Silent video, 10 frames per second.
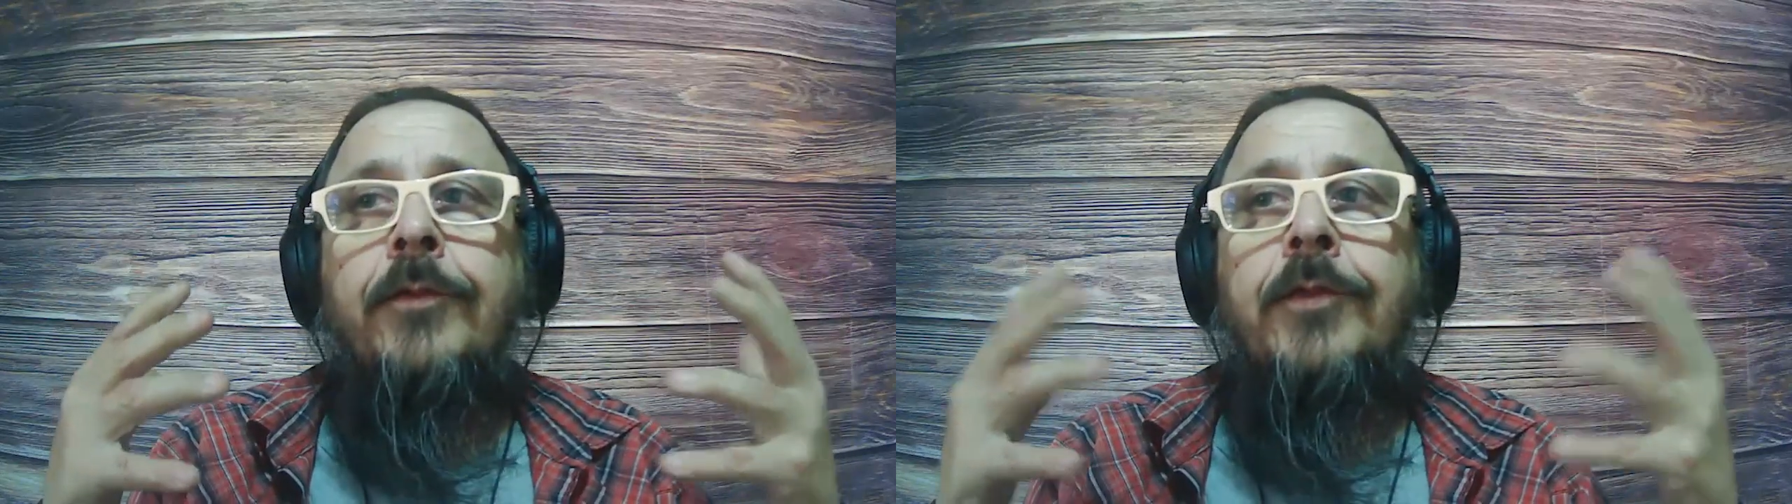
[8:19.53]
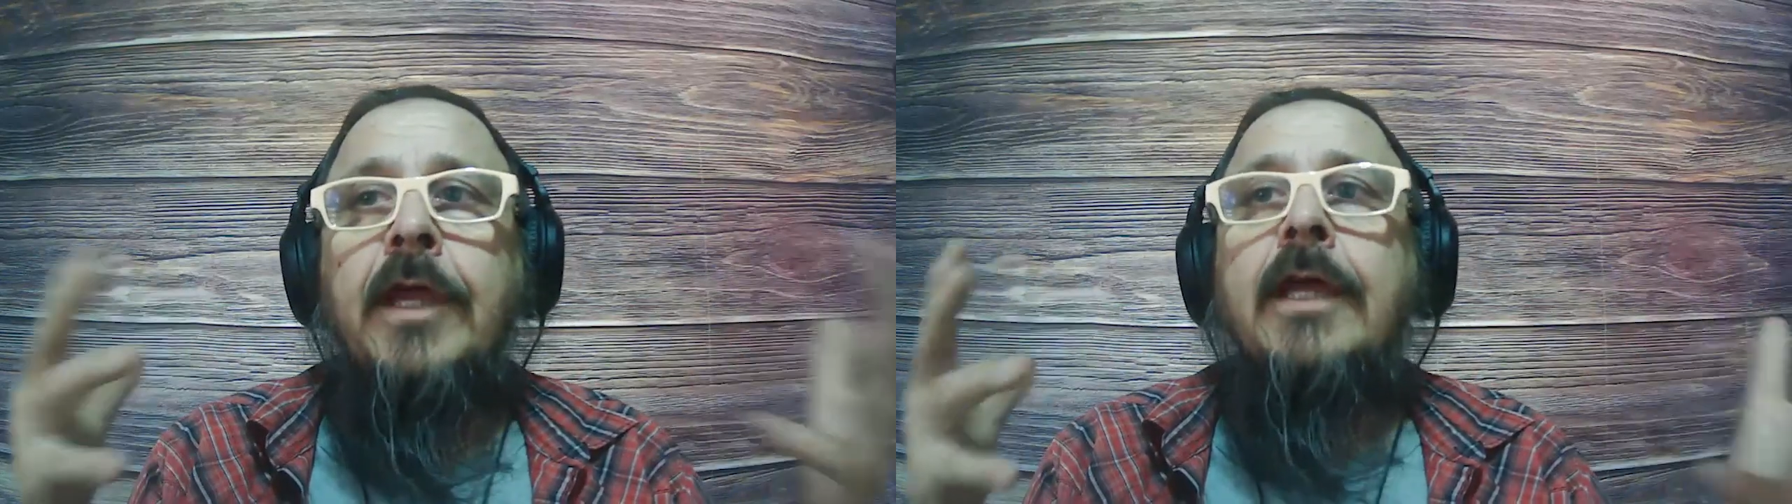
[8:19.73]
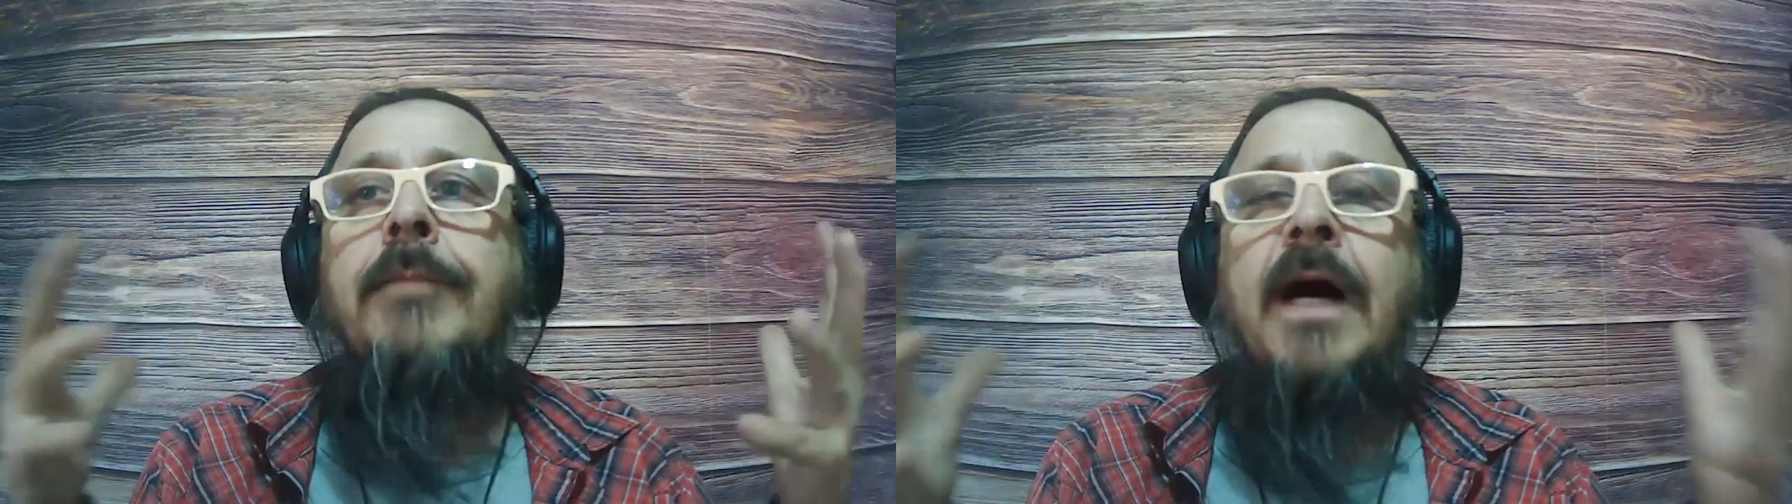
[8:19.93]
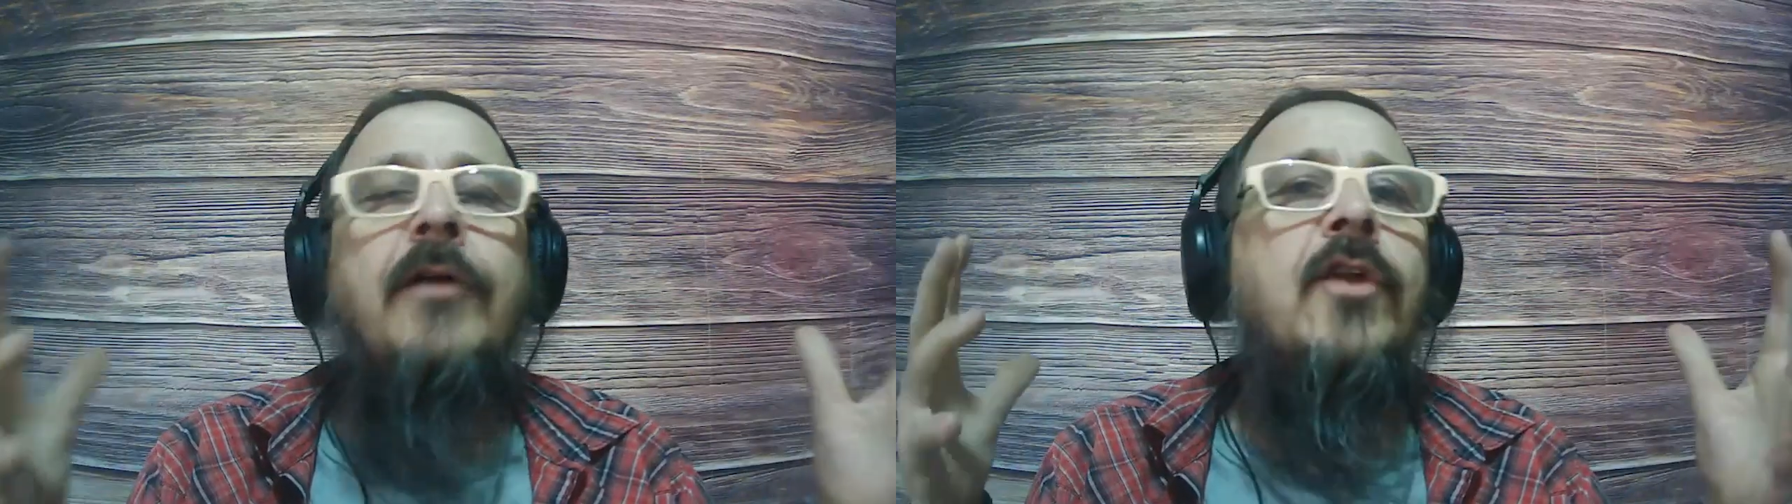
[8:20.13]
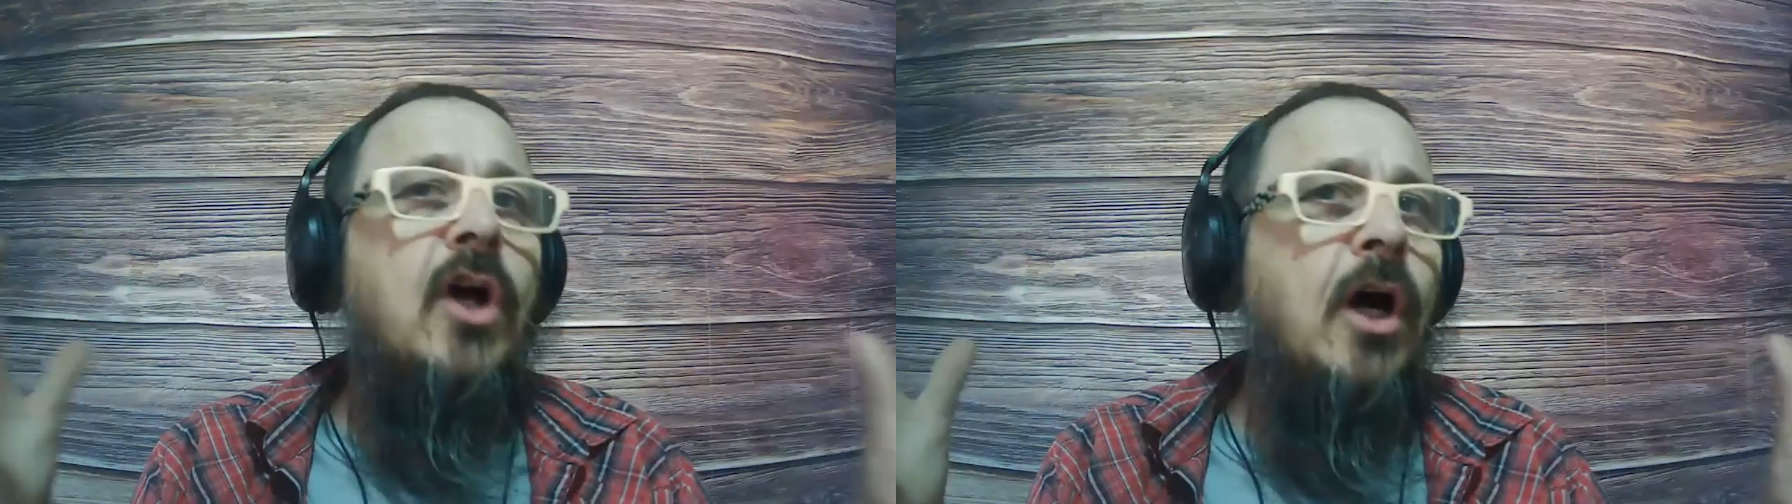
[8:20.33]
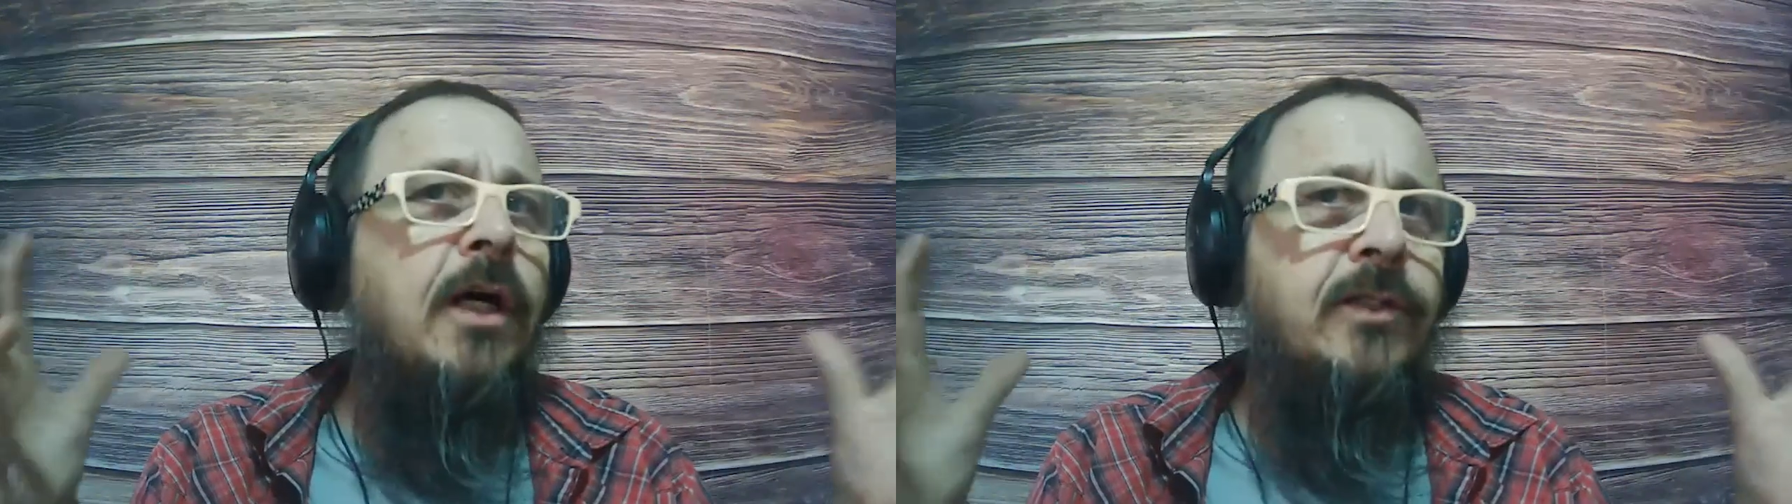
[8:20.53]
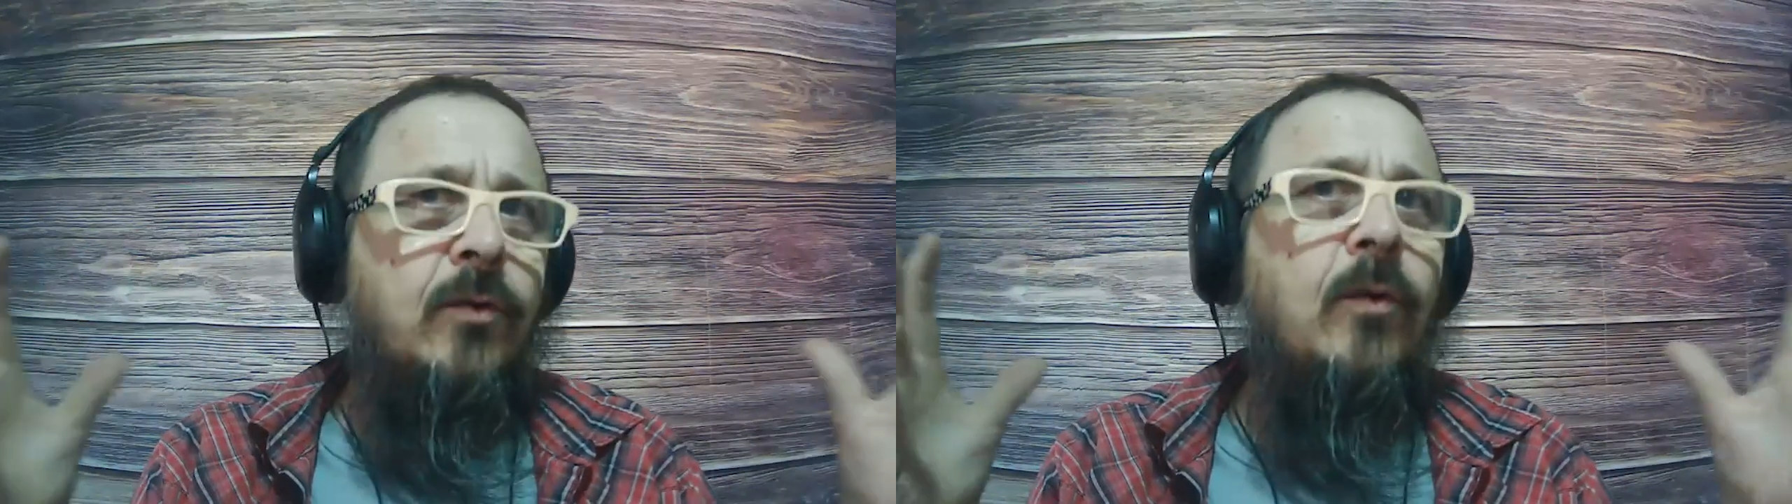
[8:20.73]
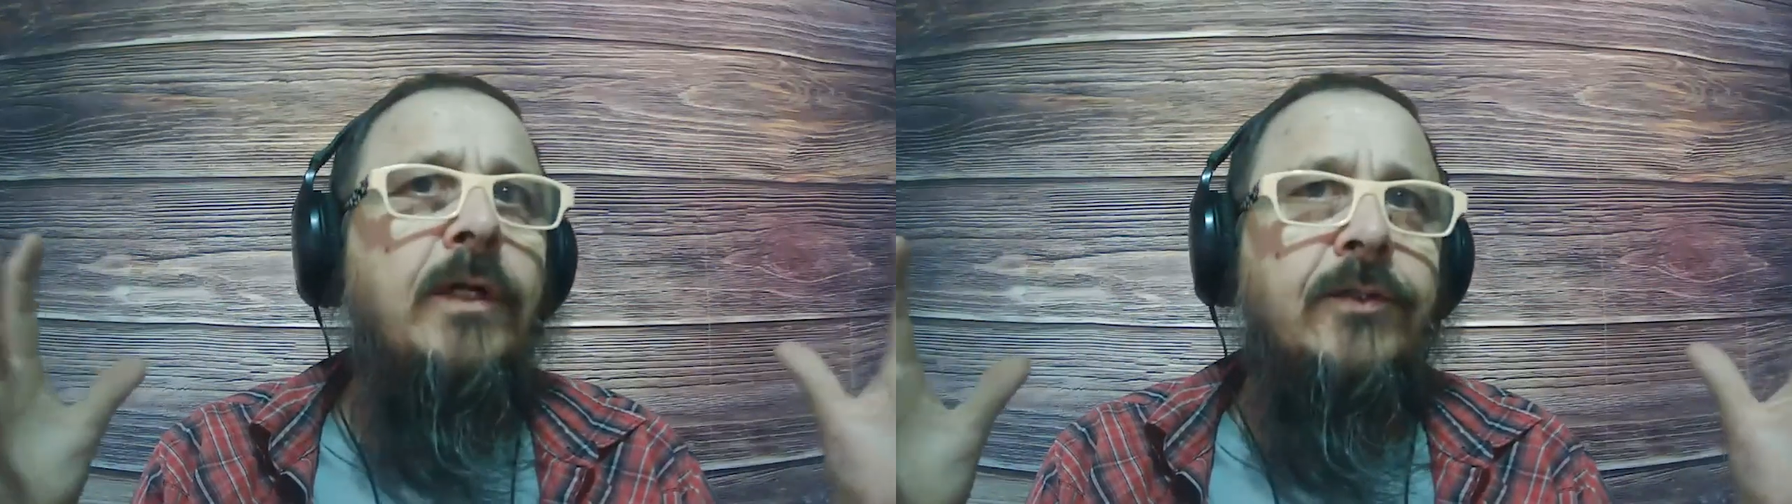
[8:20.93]
think about the
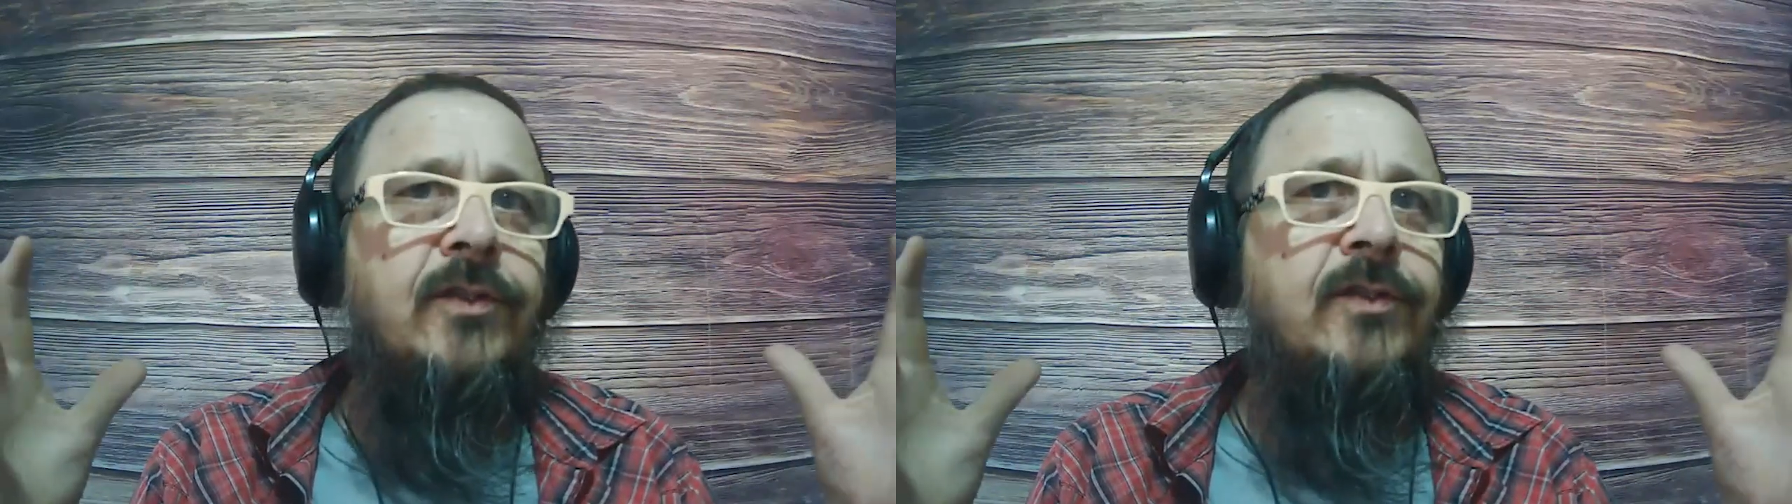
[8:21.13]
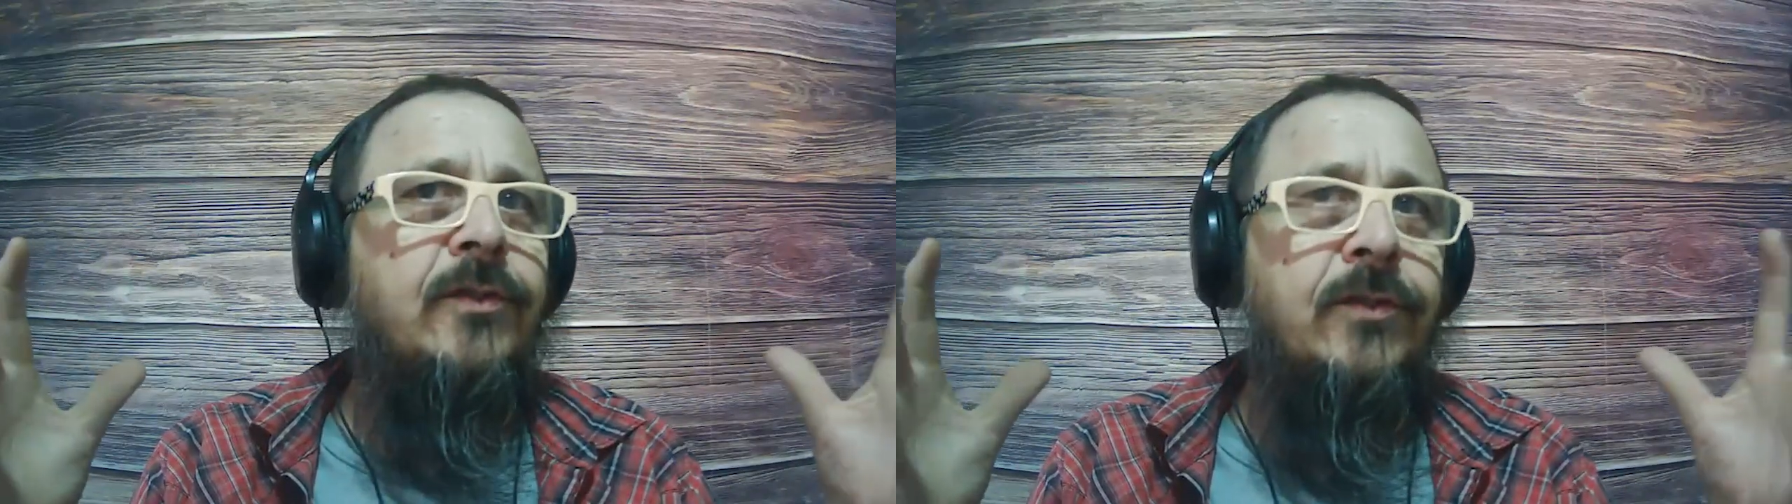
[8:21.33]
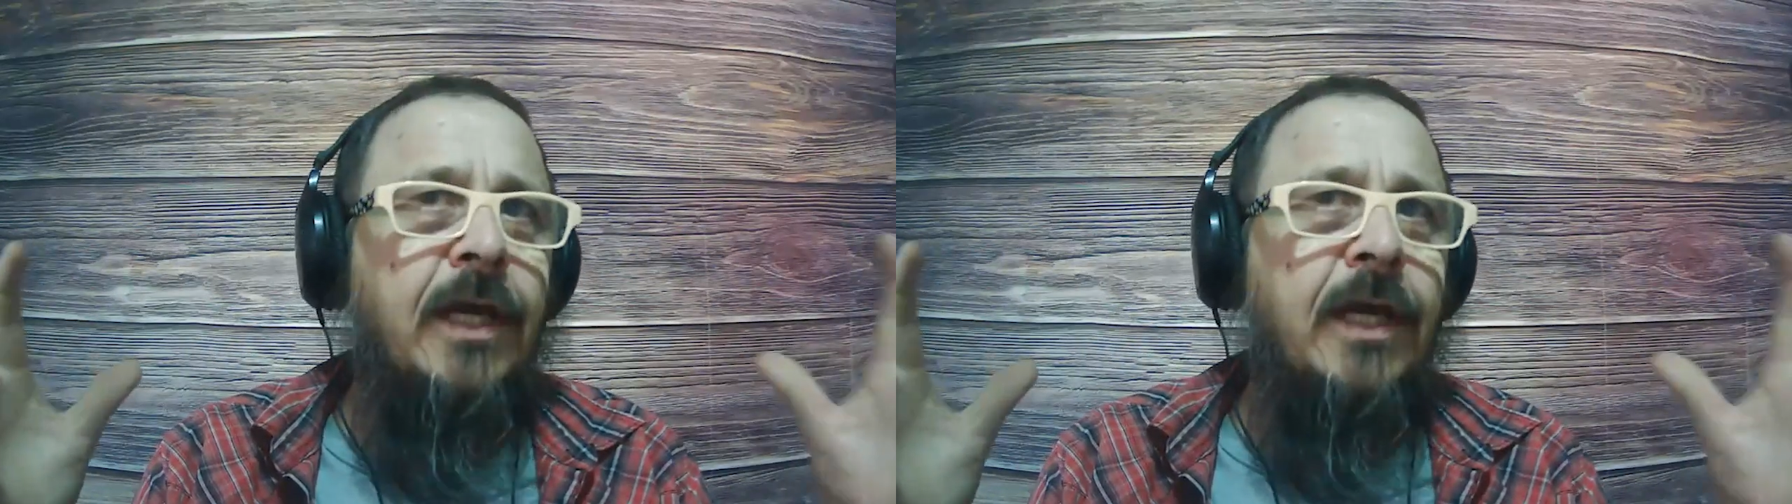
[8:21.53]
consequences.